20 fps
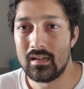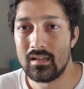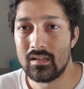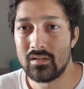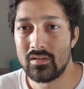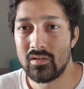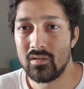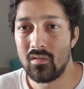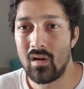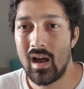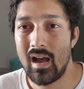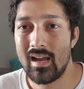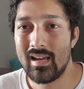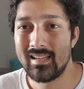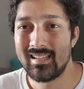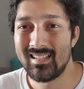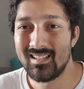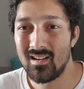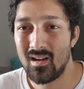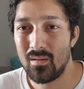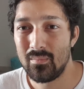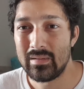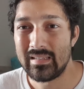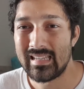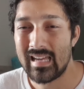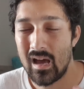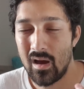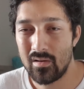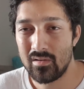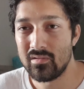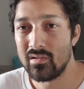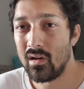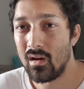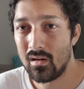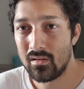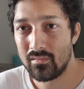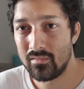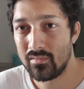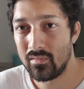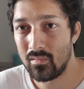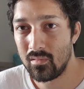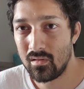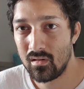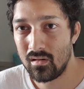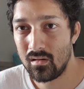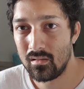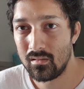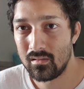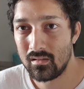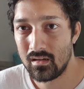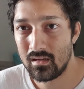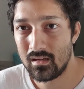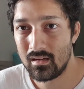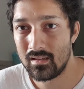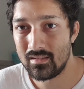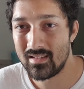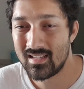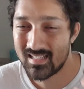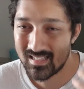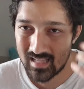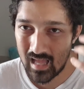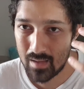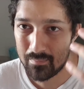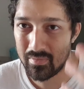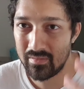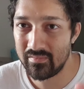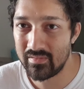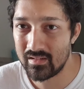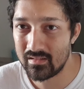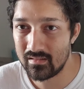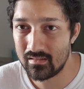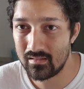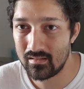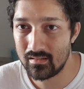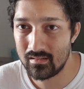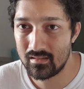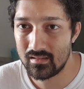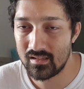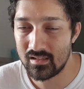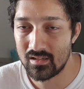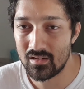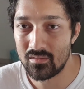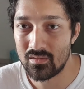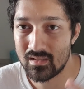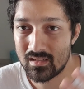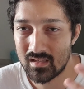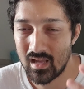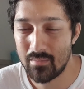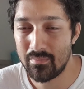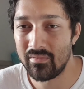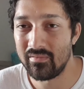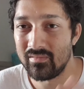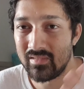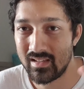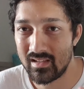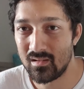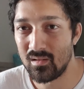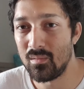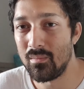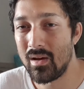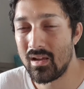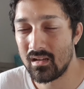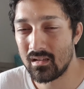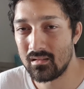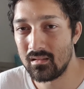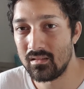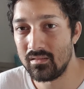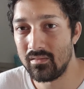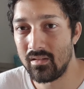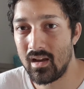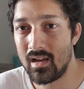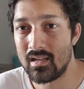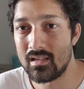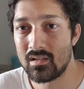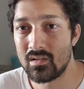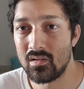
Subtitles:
so I cannot be counted on for this type of legal medical advice.